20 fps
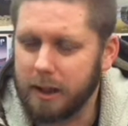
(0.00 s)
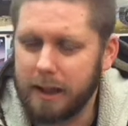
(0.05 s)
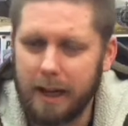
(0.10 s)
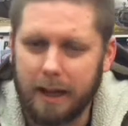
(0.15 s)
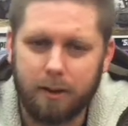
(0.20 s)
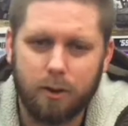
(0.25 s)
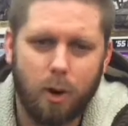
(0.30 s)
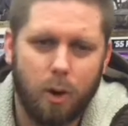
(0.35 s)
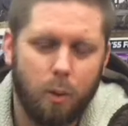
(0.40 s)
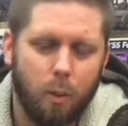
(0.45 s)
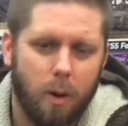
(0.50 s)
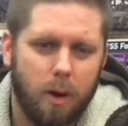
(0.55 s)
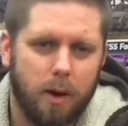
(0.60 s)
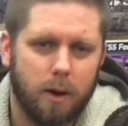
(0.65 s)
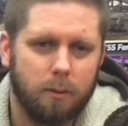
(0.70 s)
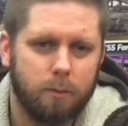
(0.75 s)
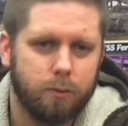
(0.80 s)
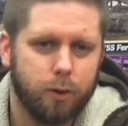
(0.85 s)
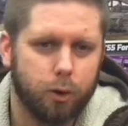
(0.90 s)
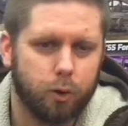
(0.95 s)
And I don't
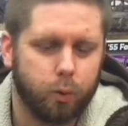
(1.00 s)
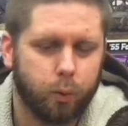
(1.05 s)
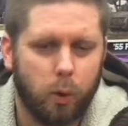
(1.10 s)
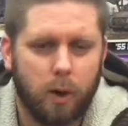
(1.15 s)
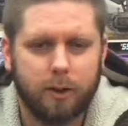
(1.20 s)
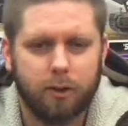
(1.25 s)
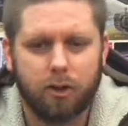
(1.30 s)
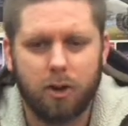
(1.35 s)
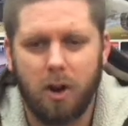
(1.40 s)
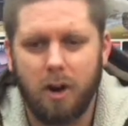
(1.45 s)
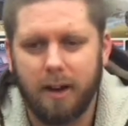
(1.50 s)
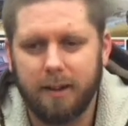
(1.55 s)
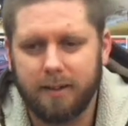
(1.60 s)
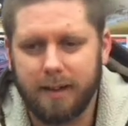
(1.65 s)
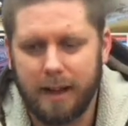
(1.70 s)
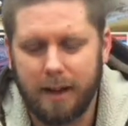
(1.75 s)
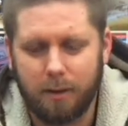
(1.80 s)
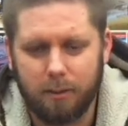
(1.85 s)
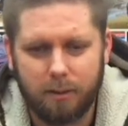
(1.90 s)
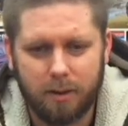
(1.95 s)
want to just rush
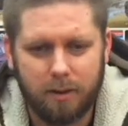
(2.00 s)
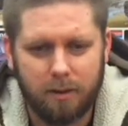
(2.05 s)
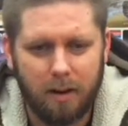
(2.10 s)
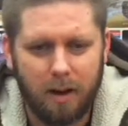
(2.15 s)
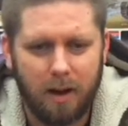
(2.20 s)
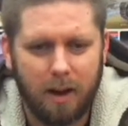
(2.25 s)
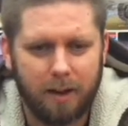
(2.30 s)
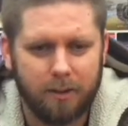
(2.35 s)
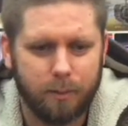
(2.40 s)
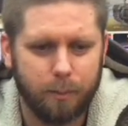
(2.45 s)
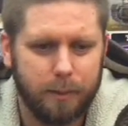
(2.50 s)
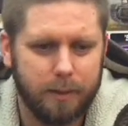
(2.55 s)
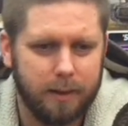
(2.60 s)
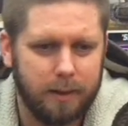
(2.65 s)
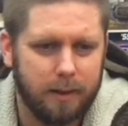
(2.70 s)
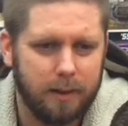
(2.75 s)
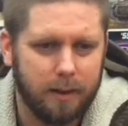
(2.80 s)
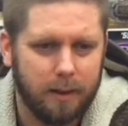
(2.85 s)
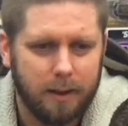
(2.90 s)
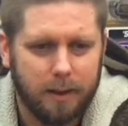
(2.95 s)
content out to you guys and
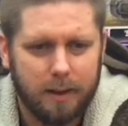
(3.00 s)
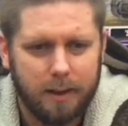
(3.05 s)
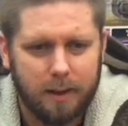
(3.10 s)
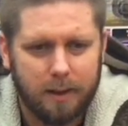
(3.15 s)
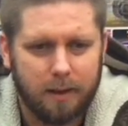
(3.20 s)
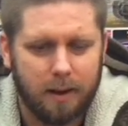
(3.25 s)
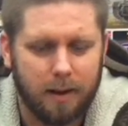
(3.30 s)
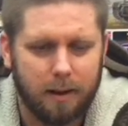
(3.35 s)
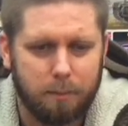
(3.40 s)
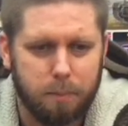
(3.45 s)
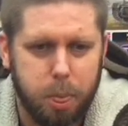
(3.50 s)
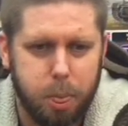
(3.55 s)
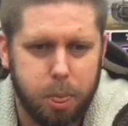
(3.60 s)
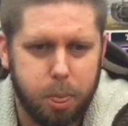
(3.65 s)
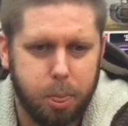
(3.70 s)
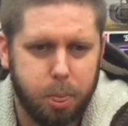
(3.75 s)
be kind of,